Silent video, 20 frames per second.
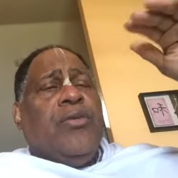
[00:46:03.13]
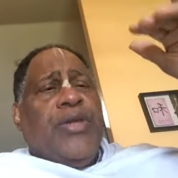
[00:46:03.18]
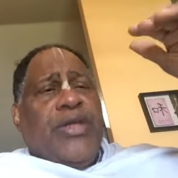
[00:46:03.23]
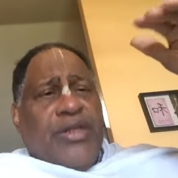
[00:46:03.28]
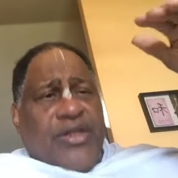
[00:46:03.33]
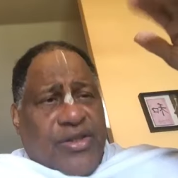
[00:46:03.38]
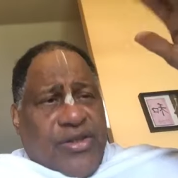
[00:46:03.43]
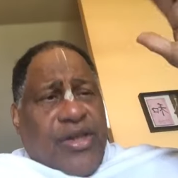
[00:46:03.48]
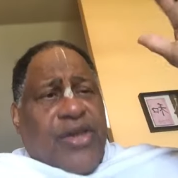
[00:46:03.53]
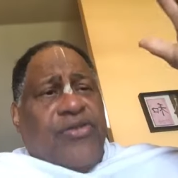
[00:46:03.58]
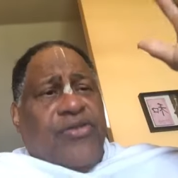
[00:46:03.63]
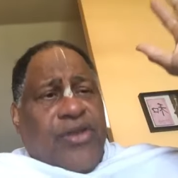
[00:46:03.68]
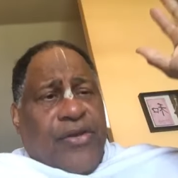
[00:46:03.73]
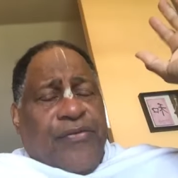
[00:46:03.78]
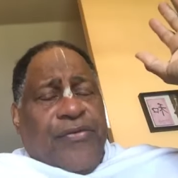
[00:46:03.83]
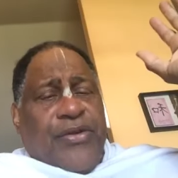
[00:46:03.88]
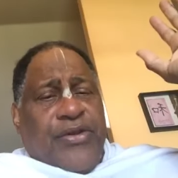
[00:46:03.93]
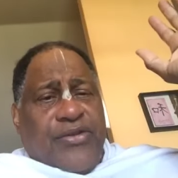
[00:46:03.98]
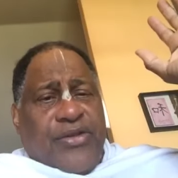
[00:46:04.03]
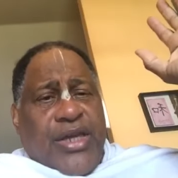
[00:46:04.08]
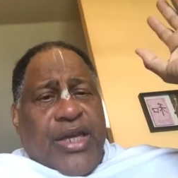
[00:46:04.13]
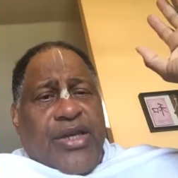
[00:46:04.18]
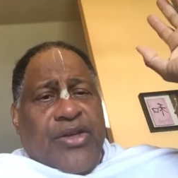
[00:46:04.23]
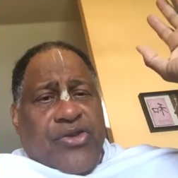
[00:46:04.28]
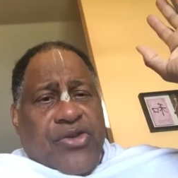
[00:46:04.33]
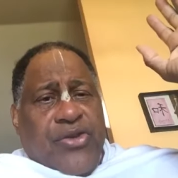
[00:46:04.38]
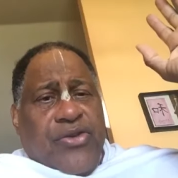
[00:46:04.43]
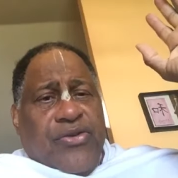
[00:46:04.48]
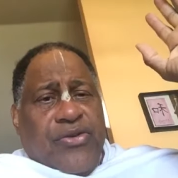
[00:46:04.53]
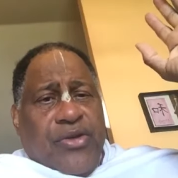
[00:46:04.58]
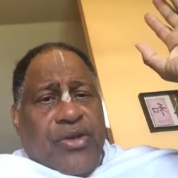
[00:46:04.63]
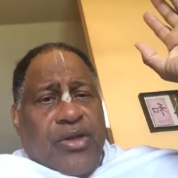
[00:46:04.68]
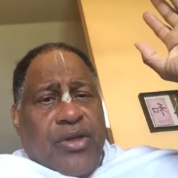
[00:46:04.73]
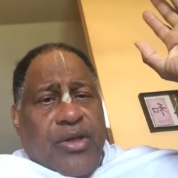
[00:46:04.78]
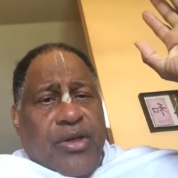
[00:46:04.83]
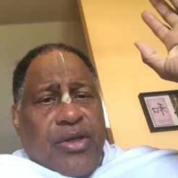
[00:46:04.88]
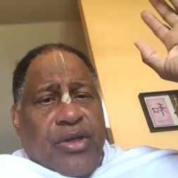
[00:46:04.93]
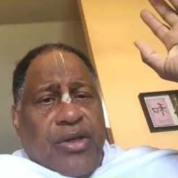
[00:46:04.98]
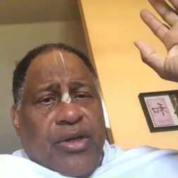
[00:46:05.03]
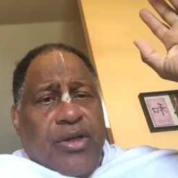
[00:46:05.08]
so I mean six different stages.
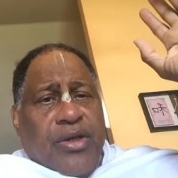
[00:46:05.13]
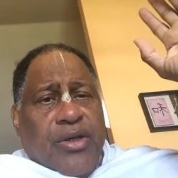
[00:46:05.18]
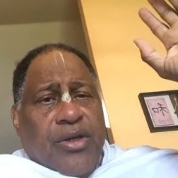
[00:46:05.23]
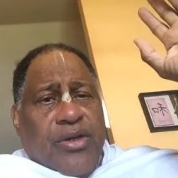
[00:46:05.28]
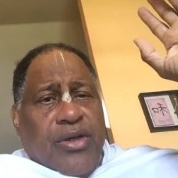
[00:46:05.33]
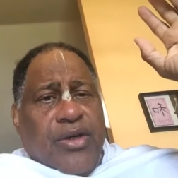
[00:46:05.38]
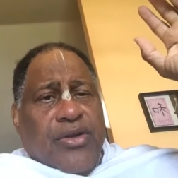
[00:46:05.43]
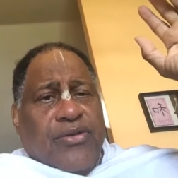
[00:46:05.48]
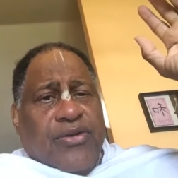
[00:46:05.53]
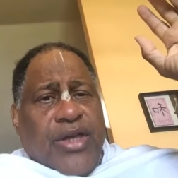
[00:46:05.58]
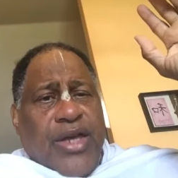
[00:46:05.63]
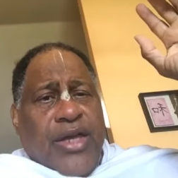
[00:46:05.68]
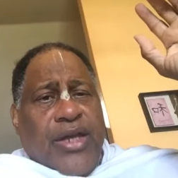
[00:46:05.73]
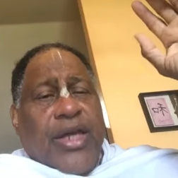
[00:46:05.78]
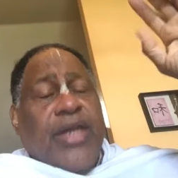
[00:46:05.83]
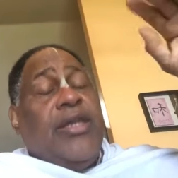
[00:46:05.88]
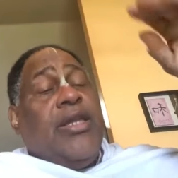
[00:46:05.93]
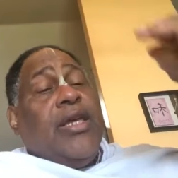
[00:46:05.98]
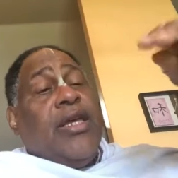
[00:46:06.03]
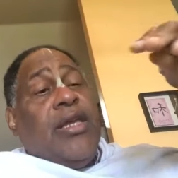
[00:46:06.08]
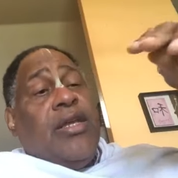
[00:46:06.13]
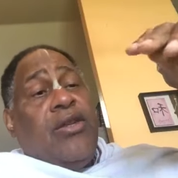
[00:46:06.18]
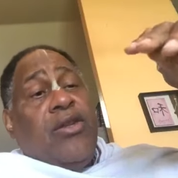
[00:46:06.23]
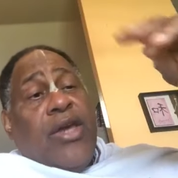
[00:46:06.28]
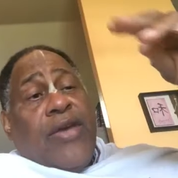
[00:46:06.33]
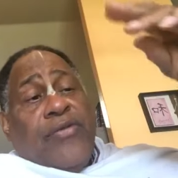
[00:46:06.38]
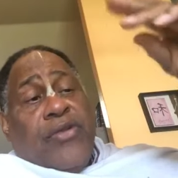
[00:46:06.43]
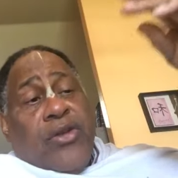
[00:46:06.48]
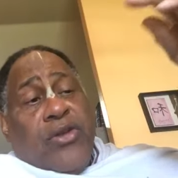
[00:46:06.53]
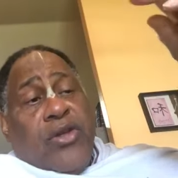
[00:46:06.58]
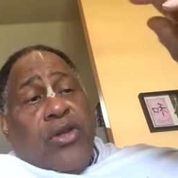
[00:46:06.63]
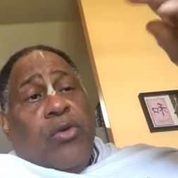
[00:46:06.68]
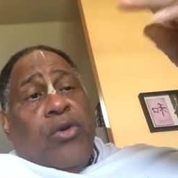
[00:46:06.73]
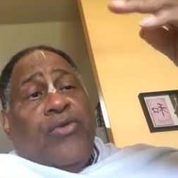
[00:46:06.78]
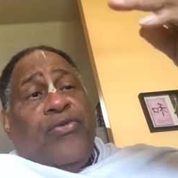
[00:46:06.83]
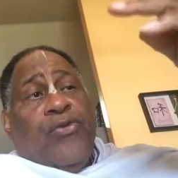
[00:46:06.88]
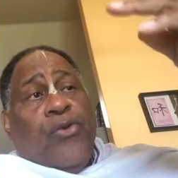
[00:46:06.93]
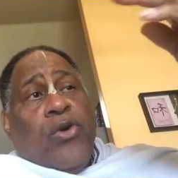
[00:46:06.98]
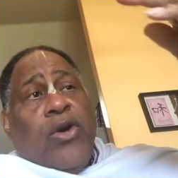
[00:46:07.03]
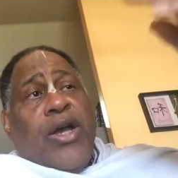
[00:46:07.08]
You understand? And then you have to deal
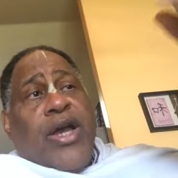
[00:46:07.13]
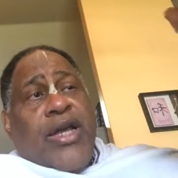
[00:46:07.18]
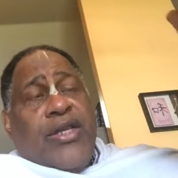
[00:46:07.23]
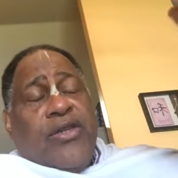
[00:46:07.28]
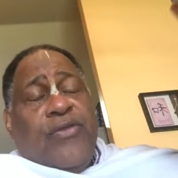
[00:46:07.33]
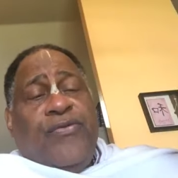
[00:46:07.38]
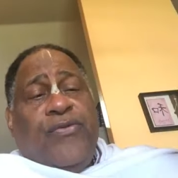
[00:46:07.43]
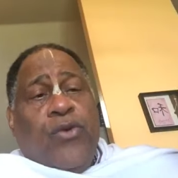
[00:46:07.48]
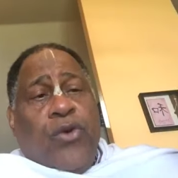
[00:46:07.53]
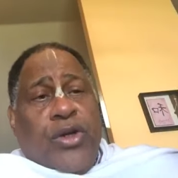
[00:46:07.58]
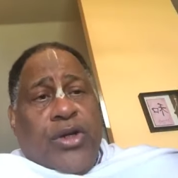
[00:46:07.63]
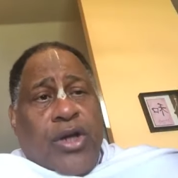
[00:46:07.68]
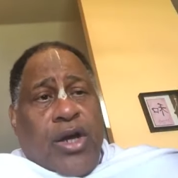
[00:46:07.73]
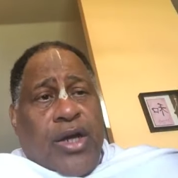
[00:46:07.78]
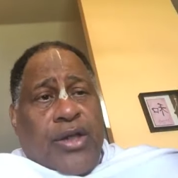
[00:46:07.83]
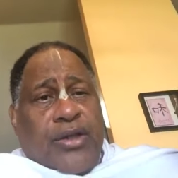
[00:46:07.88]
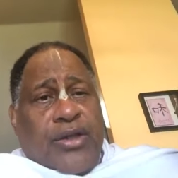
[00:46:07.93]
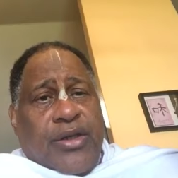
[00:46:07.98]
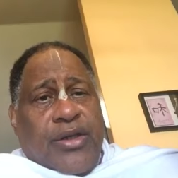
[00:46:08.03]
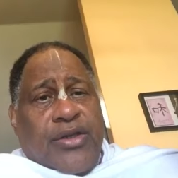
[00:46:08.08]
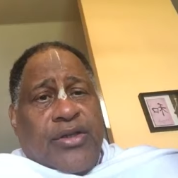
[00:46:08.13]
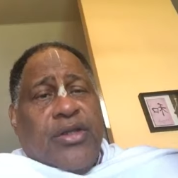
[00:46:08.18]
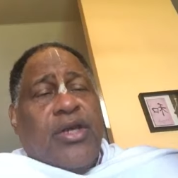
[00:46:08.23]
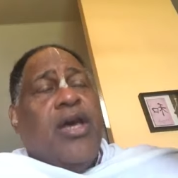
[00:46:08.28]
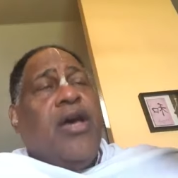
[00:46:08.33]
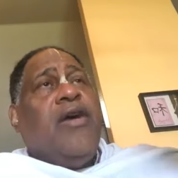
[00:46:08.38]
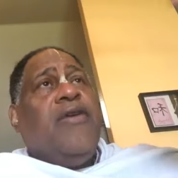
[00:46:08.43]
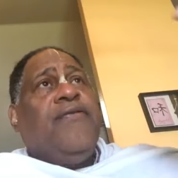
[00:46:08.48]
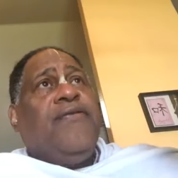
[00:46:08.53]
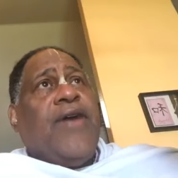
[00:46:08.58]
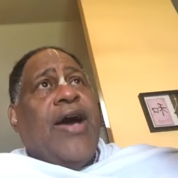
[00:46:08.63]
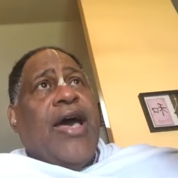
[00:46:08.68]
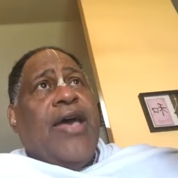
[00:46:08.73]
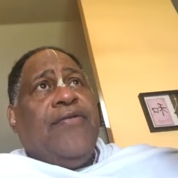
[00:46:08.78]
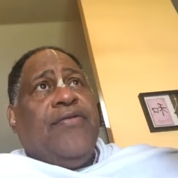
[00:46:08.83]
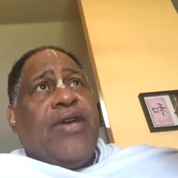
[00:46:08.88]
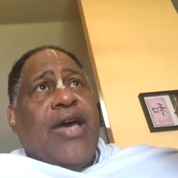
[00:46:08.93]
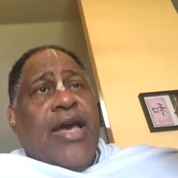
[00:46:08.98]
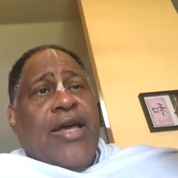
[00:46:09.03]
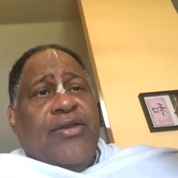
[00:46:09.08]
with four kinds of four natas,
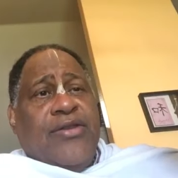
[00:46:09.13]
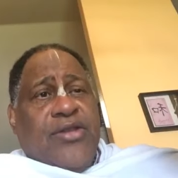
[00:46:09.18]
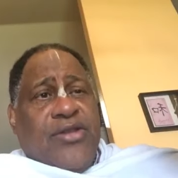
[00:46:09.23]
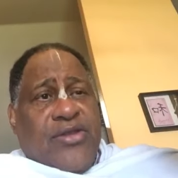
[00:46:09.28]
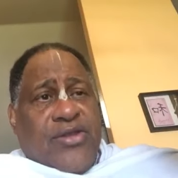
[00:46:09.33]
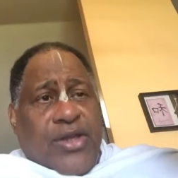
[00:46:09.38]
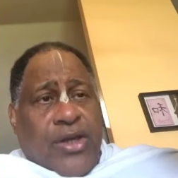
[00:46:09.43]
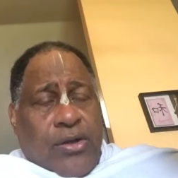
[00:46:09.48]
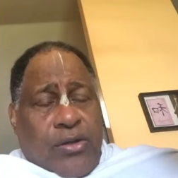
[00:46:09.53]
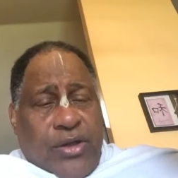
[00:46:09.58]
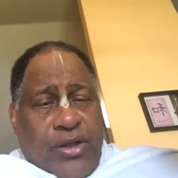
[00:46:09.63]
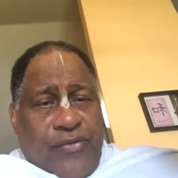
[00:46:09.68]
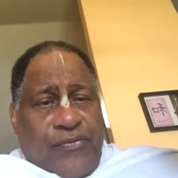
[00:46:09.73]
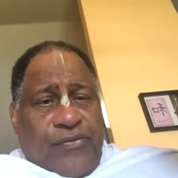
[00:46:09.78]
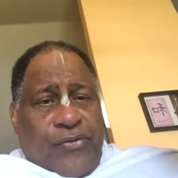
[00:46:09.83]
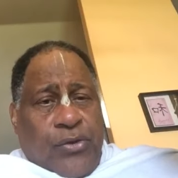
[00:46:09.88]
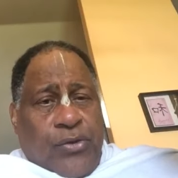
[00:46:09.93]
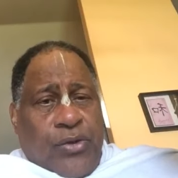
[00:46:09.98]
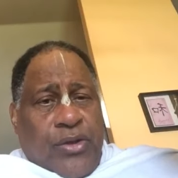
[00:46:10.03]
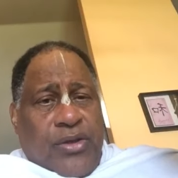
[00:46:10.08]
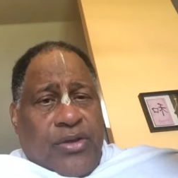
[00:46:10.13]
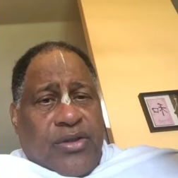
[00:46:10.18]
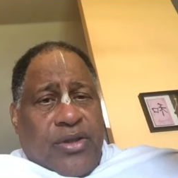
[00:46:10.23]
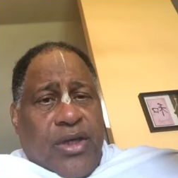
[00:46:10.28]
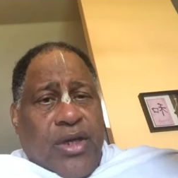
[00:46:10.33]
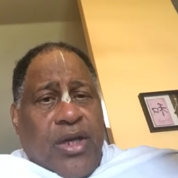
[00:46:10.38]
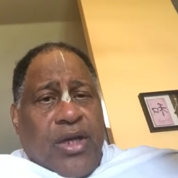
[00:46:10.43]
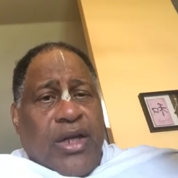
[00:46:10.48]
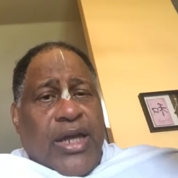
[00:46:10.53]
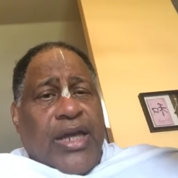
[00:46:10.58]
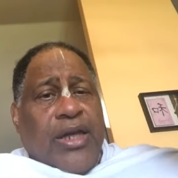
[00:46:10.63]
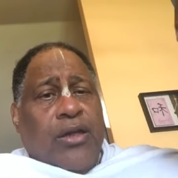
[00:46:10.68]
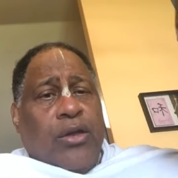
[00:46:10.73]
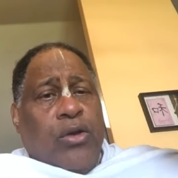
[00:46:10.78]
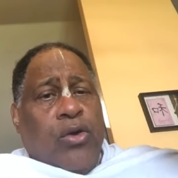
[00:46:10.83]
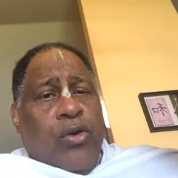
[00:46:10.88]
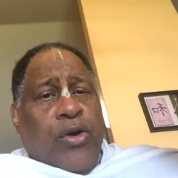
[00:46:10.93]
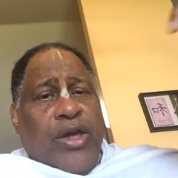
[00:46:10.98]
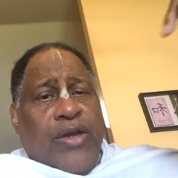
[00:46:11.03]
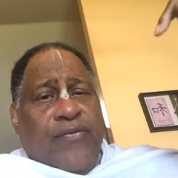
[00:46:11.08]
five kinds of subtle influence, like
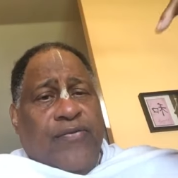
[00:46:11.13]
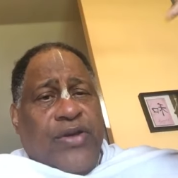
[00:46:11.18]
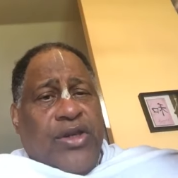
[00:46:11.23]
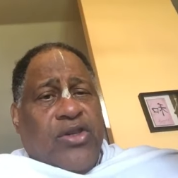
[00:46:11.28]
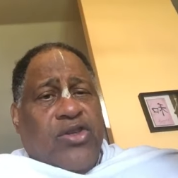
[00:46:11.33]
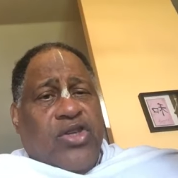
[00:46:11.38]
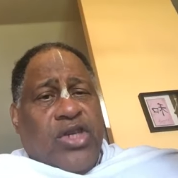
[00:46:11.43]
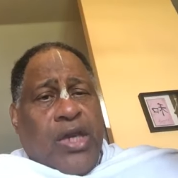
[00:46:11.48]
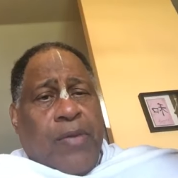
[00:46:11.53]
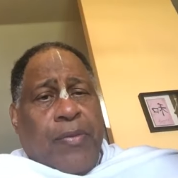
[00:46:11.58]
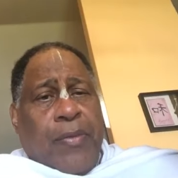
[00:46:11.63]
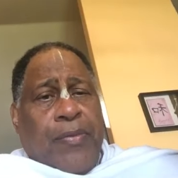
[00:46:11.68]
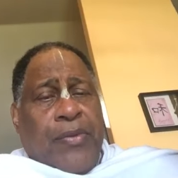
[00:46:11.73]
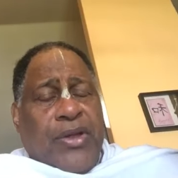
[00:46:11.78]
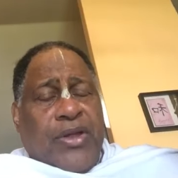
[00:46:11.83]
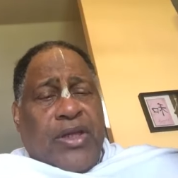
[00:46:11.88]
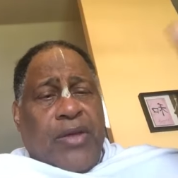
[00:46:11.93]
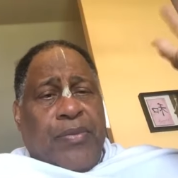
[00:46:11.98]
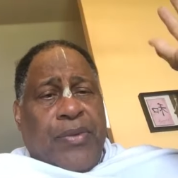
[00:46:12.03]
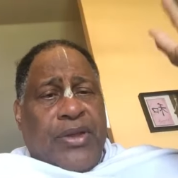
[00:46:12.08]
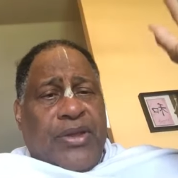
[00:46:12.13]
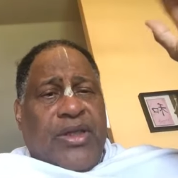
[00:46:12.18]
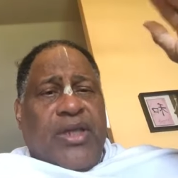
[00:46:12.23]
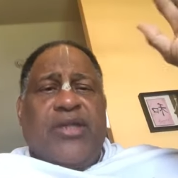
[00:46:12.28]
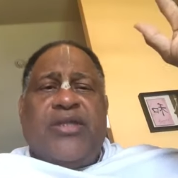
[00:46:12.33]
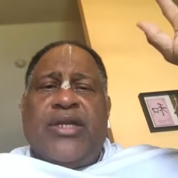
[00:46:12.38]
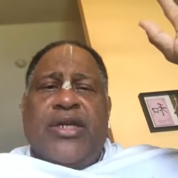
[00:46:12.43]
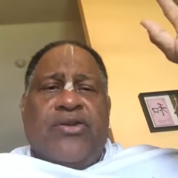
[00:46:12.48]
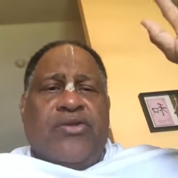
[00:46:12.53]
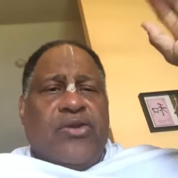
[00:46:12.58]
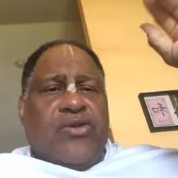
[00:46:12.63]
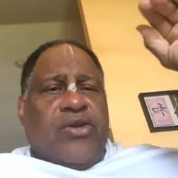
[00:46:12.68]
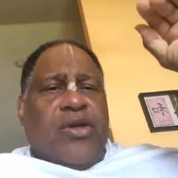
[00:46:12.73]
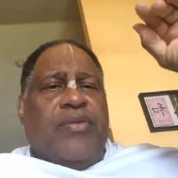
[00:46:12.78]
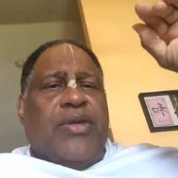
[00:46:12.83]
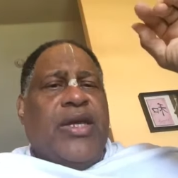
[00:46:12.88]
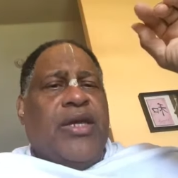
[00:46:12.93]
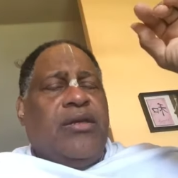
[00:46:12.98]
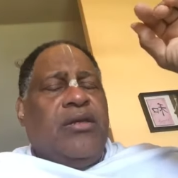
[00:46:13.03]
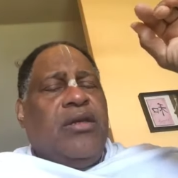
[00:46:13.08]
loy, vik, shape, pratipati, etc. So
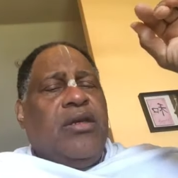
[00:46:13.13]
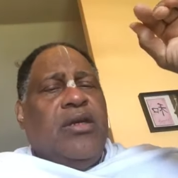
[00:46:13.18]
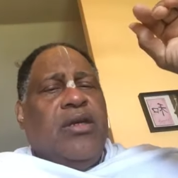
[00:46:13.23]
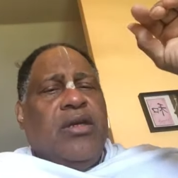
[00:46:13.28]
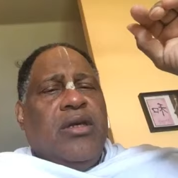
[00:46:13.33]
I'm not